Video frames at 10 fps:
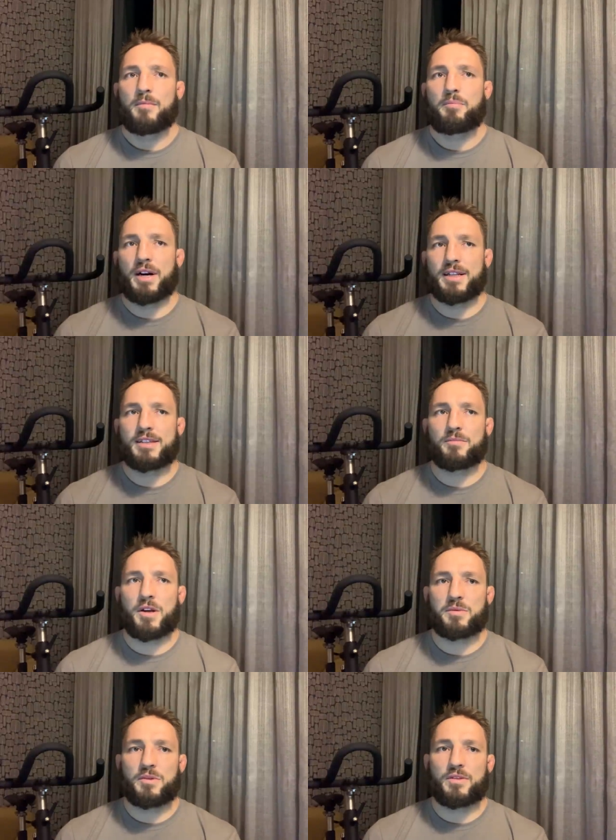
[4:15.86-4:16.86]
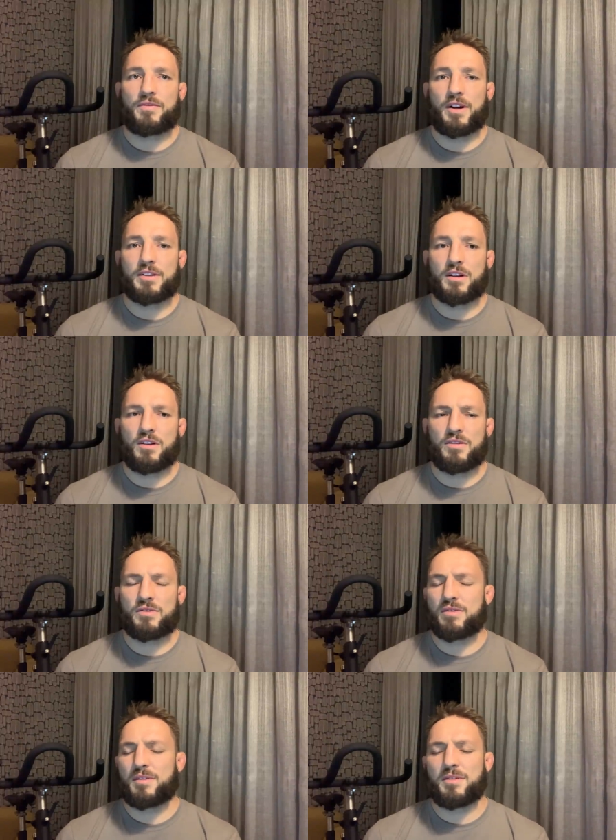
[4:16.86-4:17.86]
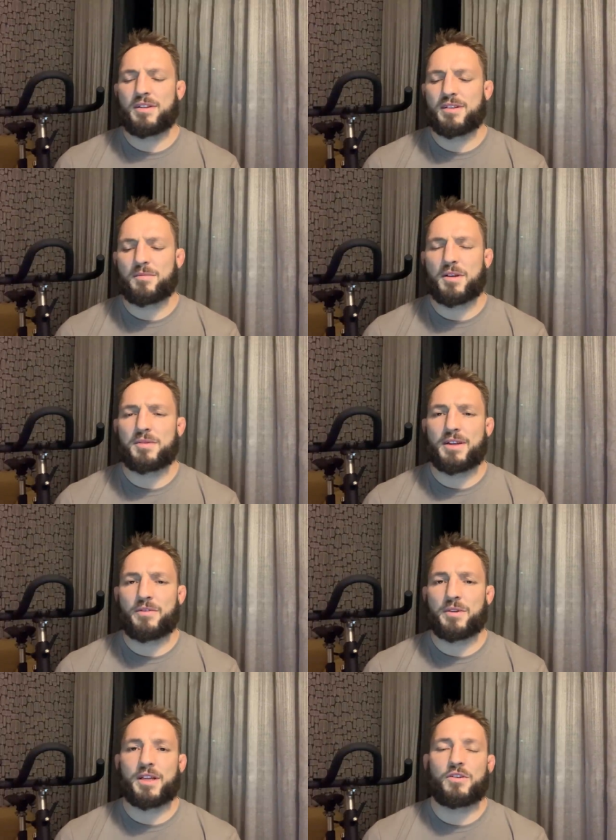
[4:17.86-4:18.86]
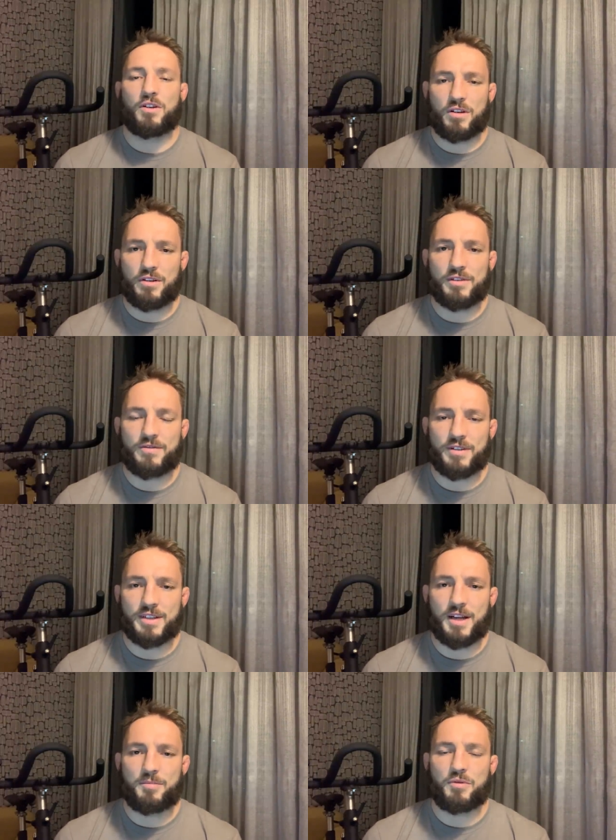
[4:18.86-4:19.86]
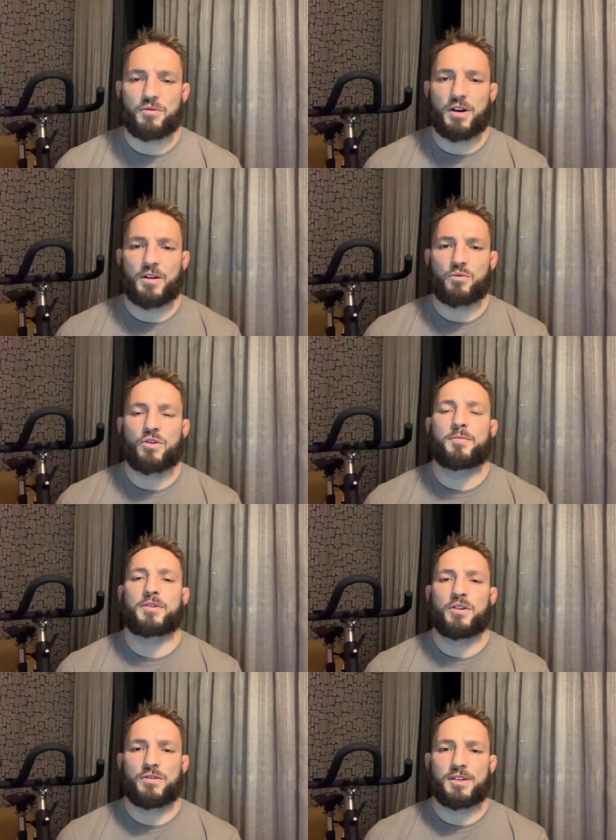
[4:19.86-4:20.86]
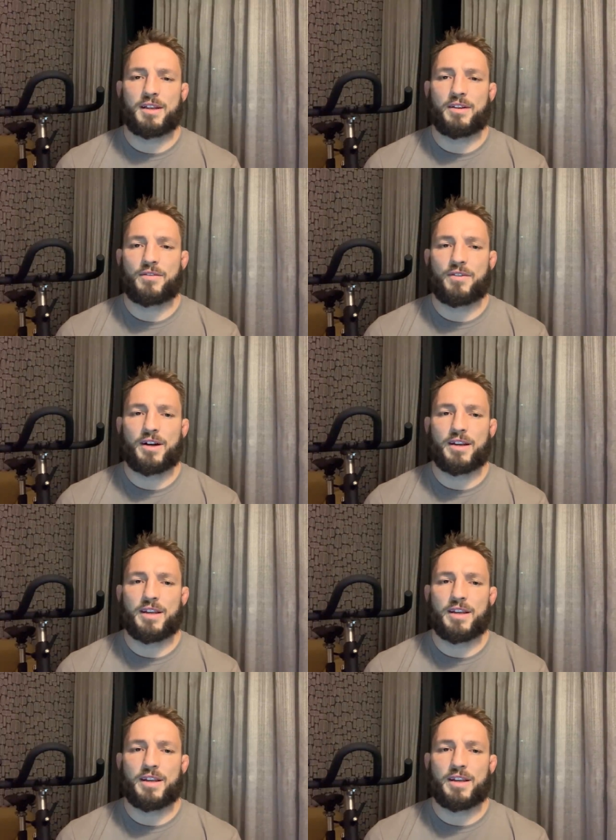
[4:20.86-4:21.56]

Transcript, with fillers: But sometimes when those fights are close, or sometimes even when they're not close. For example, uh, Rory McDonald's latest fight,